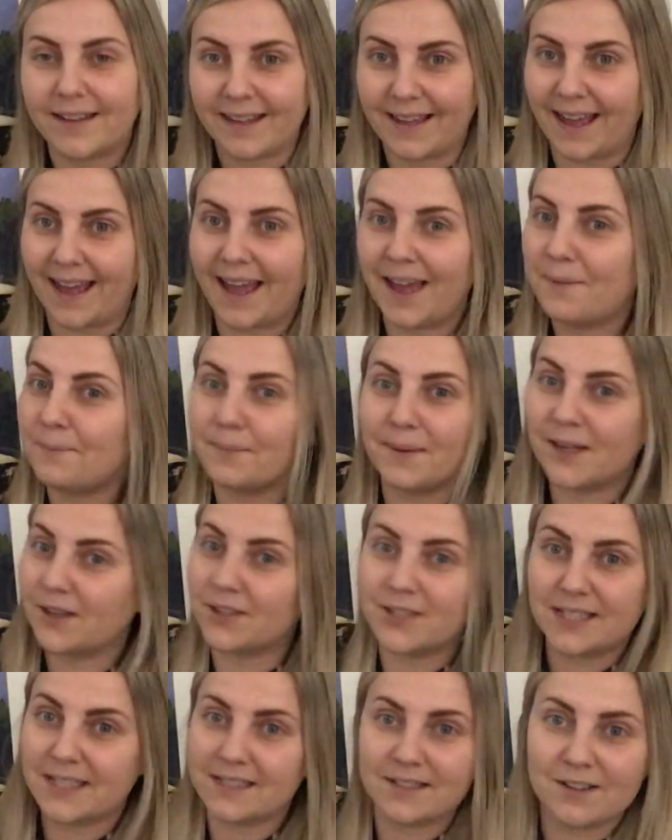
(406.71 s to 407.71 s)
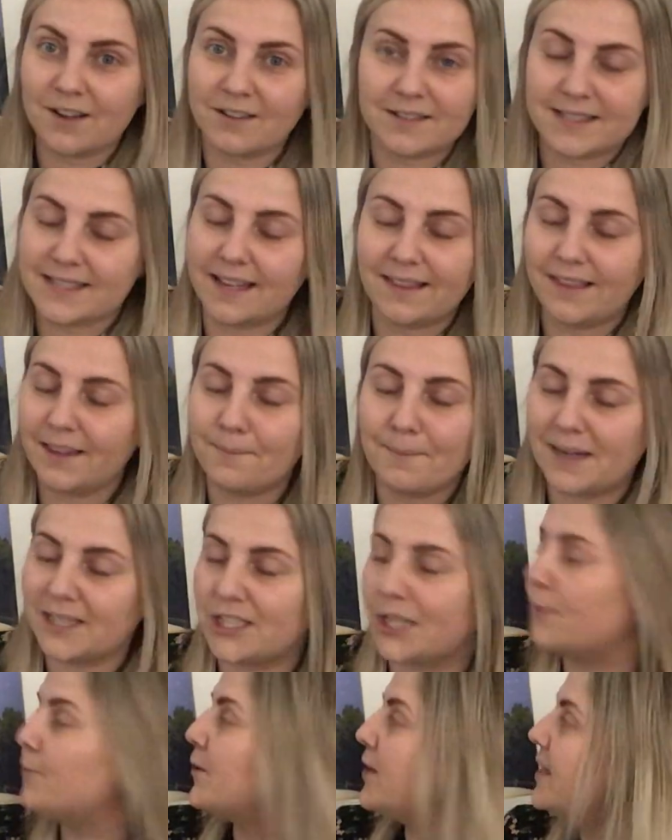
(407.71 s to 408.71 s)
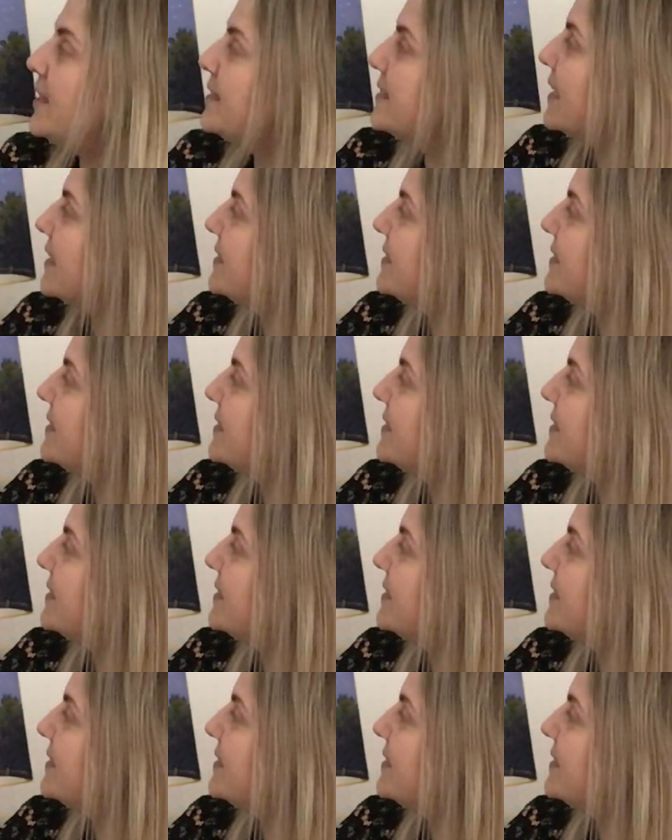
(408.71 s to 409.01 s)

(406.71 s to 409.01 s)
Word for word: Yeah, because he's not said the magic words,